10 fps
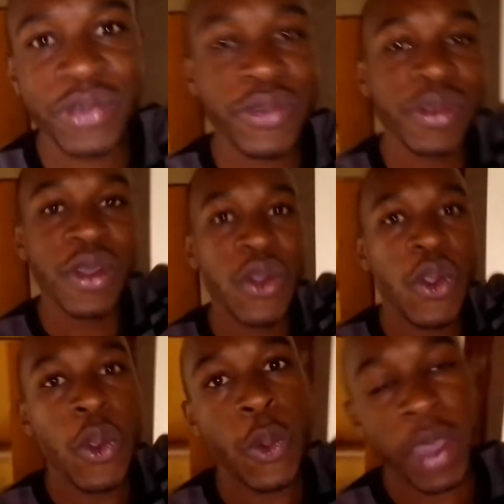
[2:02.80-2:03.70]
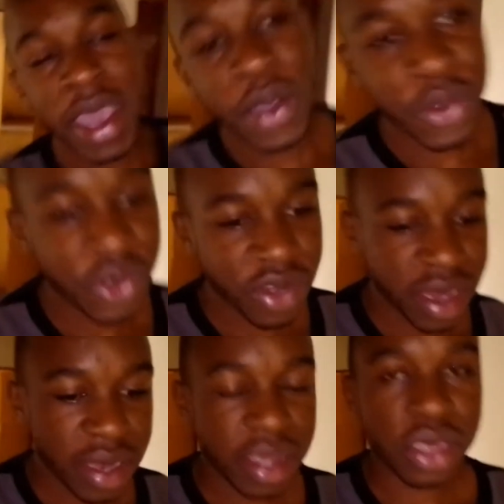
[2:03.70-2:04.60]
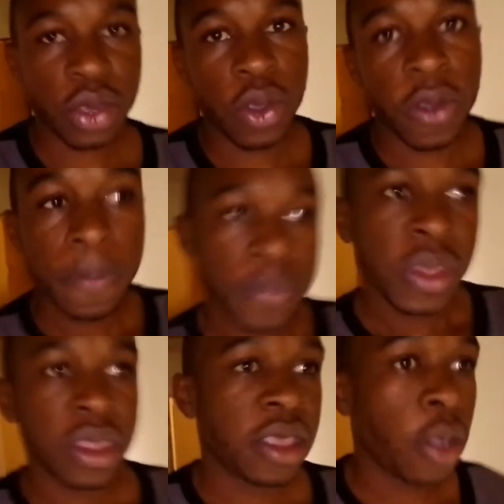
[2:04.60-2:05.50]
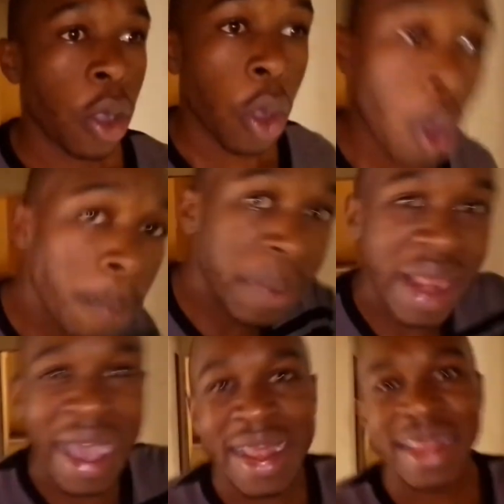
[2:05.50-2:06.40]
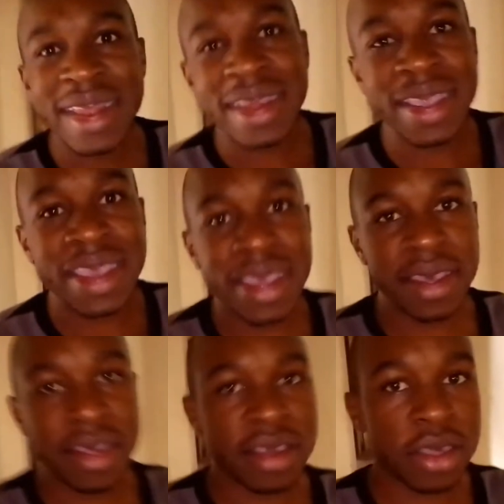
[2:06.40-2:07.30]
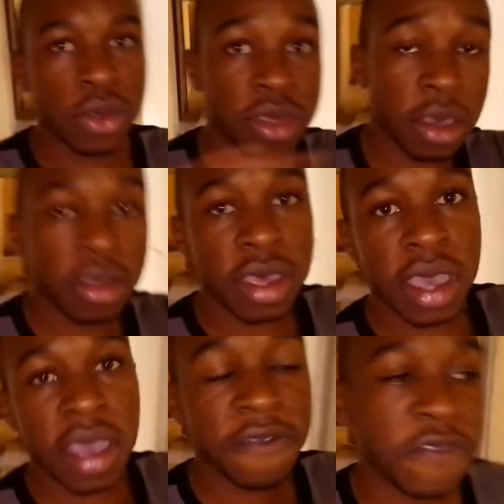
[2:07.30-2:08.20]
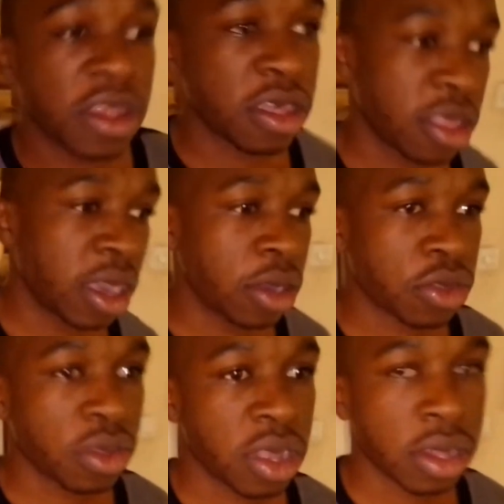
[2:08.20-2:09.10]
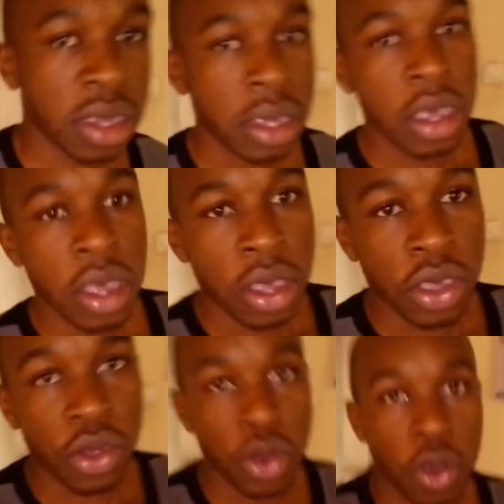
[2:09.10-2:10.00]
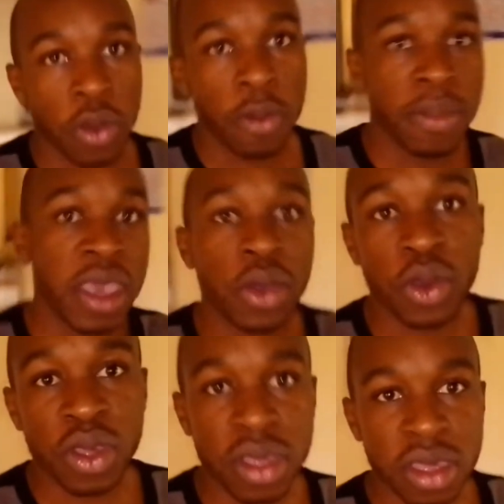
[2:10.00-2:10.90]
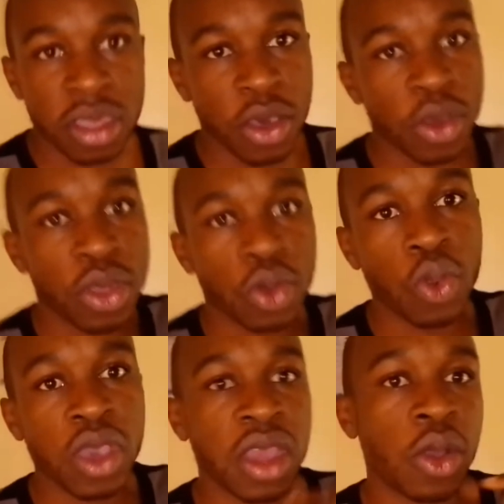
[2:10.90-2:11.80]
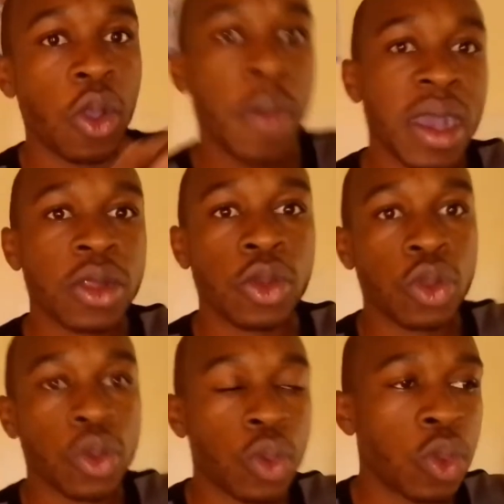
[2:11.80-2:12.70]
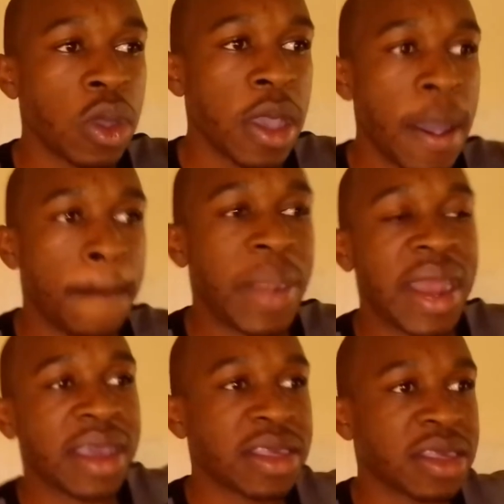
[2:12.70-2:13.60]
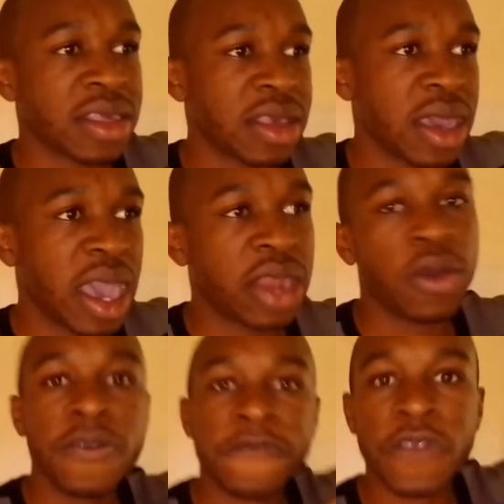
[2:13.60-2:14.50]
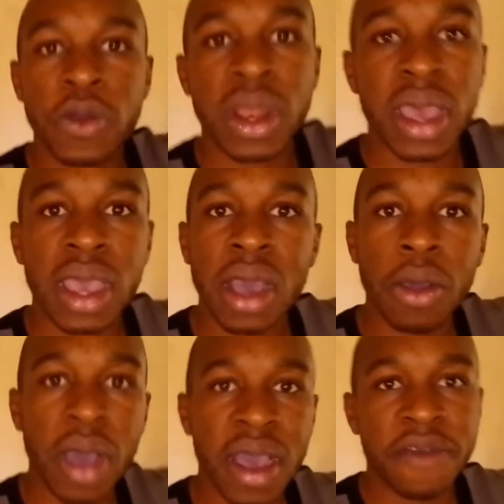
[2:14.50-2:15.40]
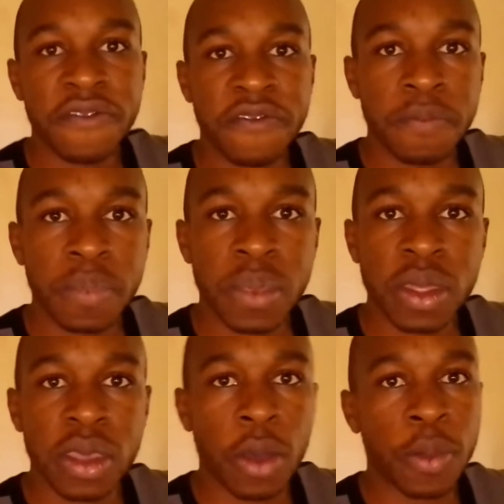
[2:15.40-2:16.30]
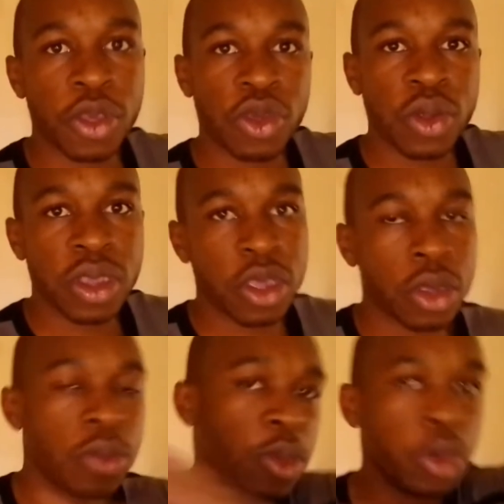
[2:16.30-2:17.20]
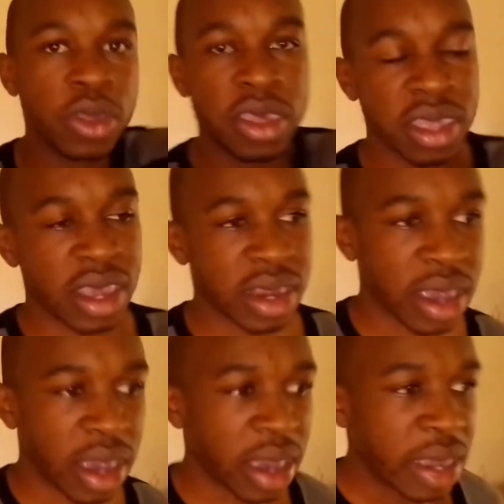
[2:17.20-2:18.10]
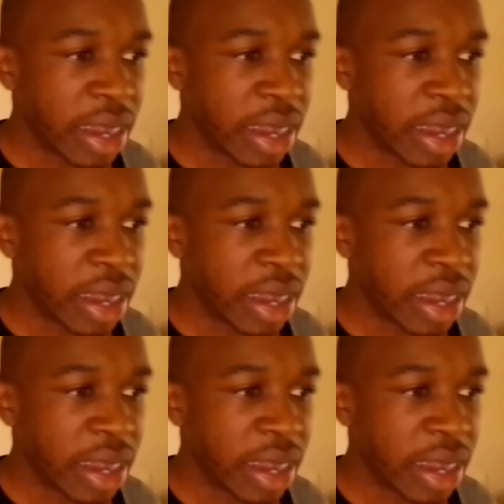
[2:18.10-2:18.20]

two were on rent. So the whole plan is just to sell the car, finish the house, so that you know me who's still in school can go back to school. Plus, I don't feel like I'll have the opportunity to use in that car.